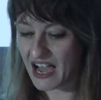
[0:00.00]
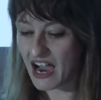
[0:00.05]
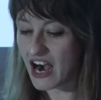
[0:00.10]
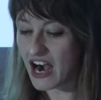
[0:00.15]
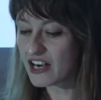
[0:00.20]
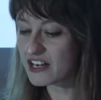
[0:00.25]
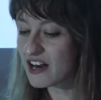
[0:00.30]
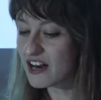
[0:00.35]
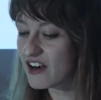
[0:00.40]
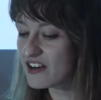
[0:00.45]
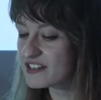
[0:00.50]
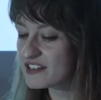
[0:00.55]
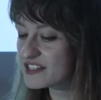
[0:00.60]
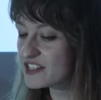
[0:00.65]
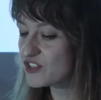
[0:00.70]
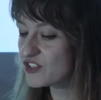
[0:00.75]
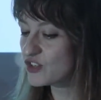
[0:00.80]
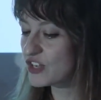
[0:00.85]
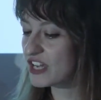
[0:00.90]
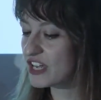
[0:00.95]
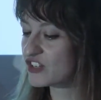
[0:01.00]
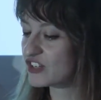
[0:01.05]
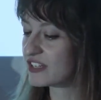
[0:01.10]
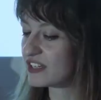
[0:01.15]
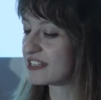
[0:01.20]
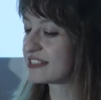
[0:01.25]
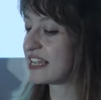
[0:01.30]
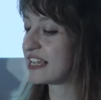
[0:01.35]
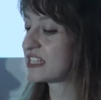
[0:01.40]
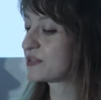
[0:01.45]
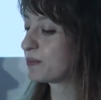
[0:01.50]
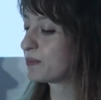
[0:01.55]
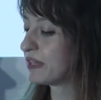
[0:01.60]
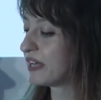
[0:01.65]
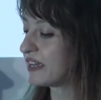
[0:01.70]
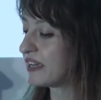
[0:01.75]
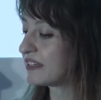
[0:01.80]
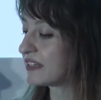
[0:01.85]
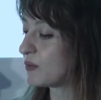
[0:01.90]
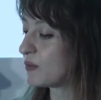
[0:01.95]
Our current situation is
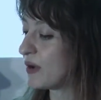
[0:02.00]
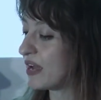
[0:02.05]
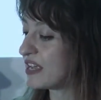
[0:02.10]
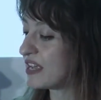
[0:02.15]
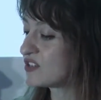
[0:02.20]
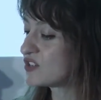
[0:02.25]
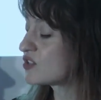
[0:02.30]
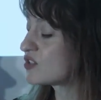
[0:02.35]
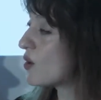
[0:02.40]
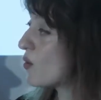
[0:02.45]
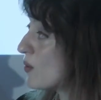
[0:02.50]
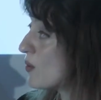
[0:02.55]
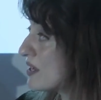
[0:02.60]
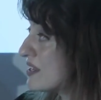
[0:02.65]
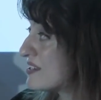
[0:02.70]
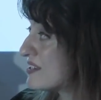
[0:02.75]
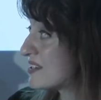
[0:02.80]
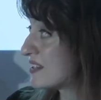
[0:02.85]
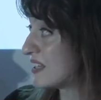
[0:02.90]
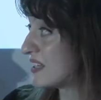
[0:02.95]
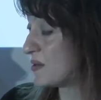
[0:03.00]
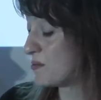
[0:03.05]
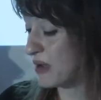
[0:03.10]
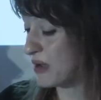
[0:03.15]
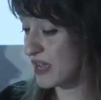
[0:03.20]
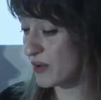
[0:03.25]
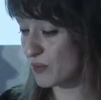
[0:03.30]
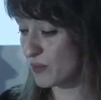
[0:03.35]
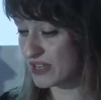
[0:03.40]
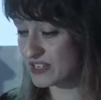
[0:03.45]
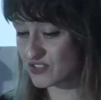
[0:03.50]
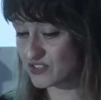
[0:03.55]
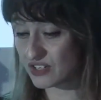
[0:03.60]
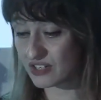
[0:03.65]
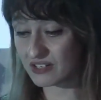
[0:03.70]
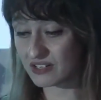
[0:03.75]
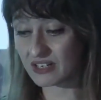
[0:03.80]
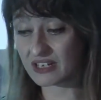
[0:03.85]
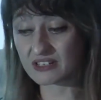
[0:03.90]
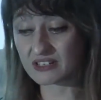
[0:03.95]
explained away so easily by
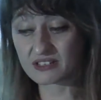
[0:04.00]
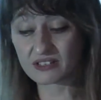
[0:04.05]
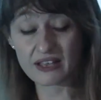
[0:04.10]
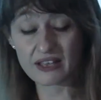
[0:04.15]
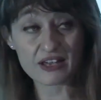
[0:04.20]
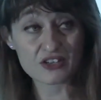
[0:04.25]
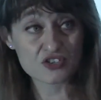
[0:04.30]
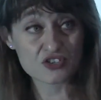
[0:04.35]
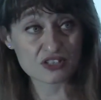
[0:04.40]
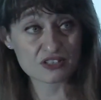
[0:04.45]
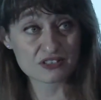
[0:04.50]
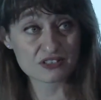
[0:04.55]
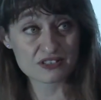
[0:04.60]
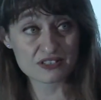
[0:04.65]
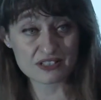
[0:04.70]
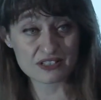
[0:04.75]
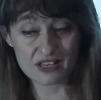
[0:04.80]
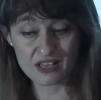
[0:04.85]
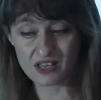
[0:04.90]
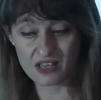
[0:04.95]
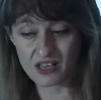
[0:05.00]
Western intellectuals